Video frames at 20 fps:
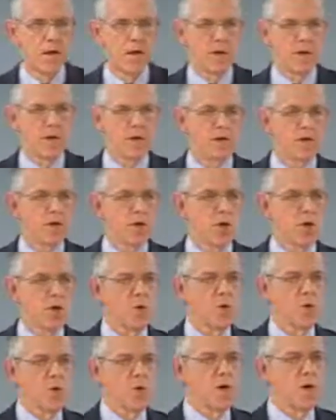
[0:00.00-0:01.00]

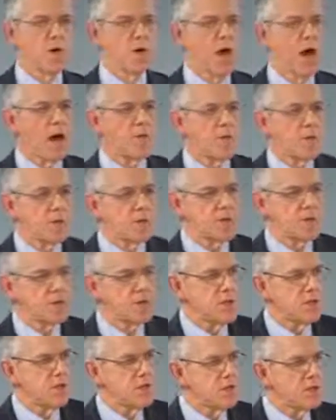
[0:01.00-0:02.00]
so obviously
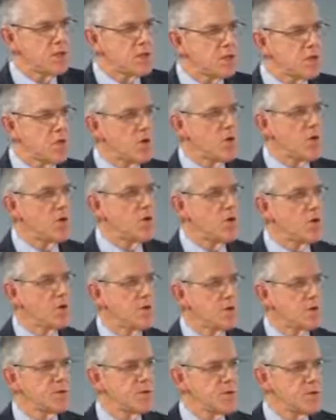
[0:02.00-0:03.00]
something's wrong with
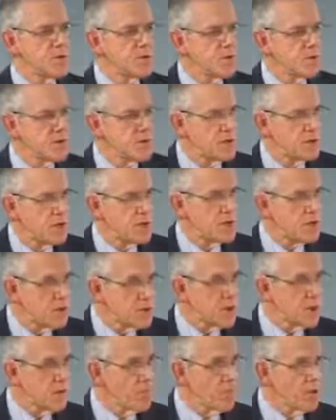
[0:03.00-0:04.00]
this with the
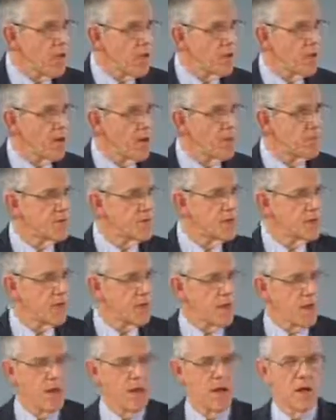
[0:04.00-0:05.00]
statistical program. So
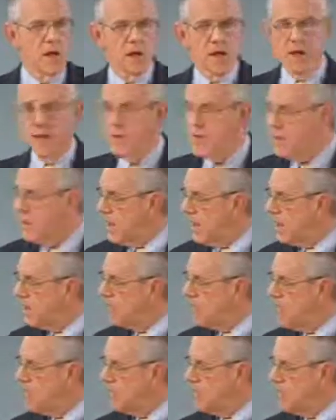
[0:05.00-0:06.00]
that in the later
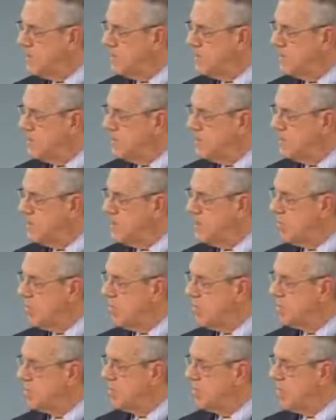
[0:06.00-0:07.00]
IPCC
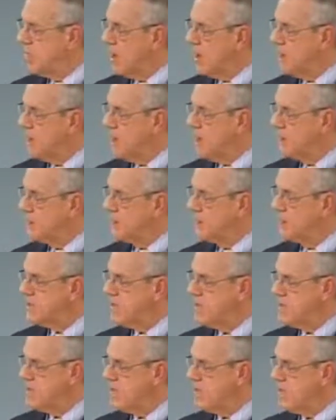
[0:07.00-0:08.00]
reports, they've gone back to
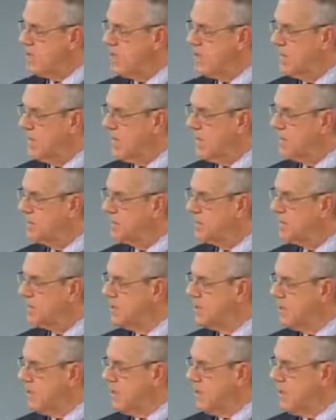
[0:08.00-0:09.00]
something like this,
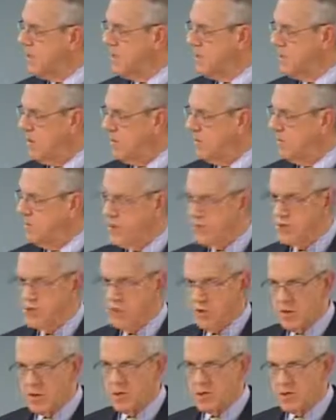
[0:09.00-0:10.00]
uh, much
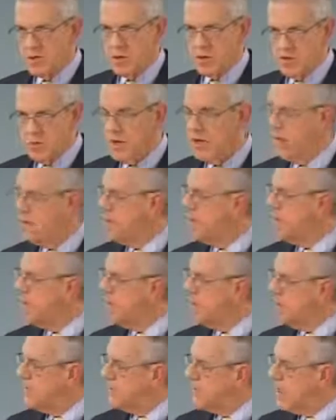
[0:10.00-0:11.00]
to their chagrin.
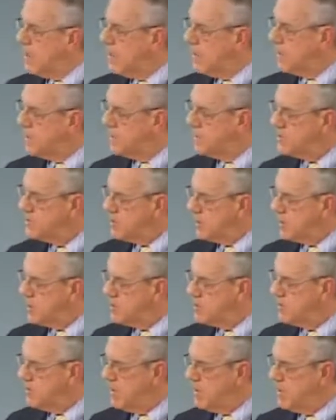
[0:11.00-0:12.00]
The hockey stick
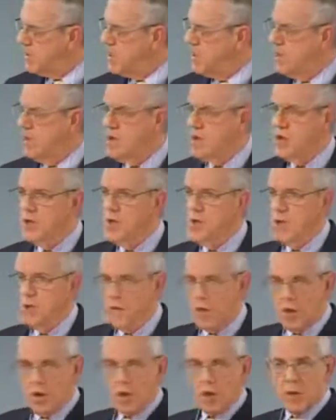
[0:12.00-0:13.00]
has been
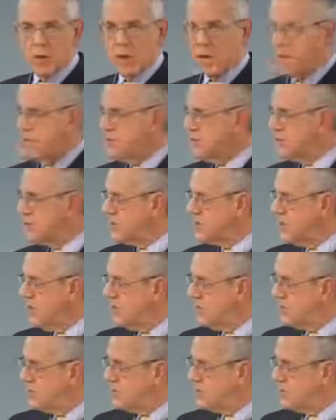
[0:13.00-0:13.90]
the only place you see this